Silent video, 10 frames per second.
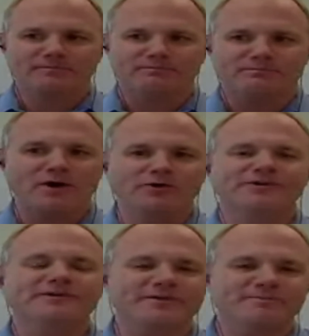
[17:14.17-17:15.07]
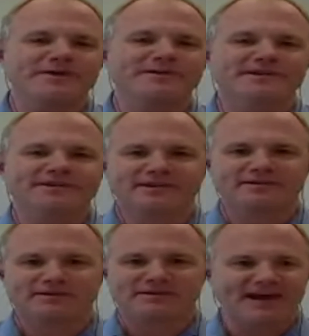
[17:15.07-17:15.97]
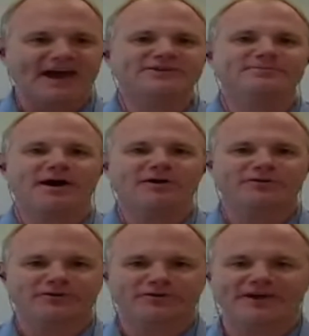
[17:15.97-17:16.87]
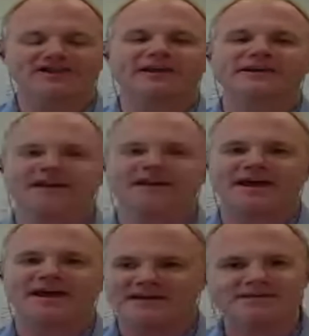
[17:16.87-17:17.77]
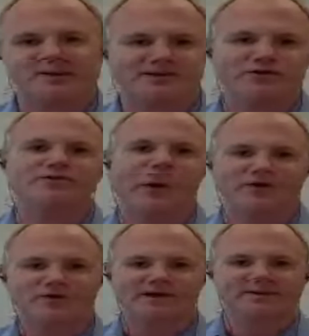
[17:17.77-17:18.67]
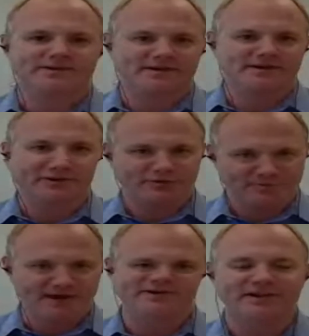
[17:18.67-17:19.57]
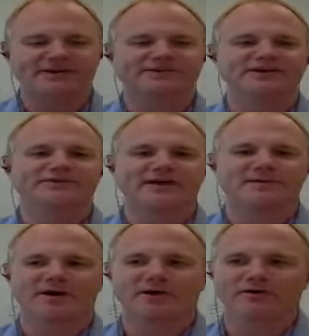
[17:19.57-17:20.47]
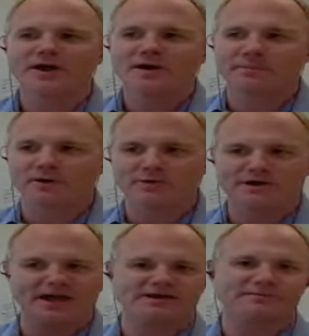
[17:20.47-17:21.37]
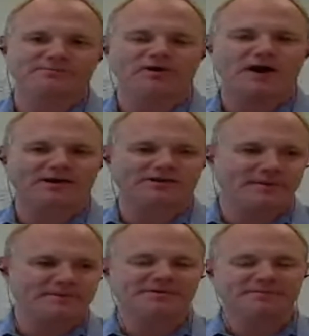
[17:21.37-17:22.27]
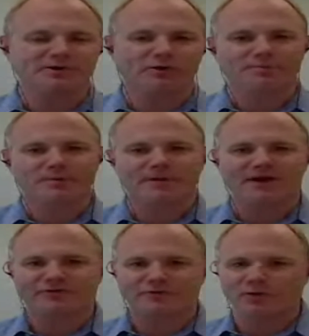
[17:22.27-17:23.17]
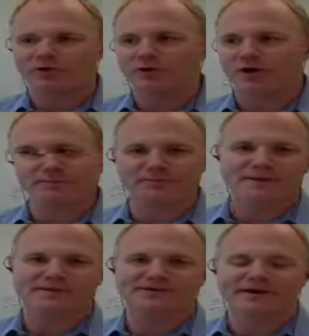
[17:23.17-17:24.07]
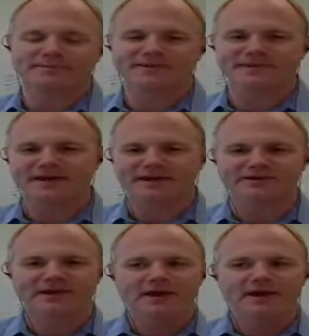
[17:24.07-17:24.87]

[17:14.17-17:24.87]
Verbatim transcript: most of the business that SaaS models are selling today is new focused. And so it makes a lot of sense for that model. But when you get into products, maybe some of the old perpetual on premise types of things,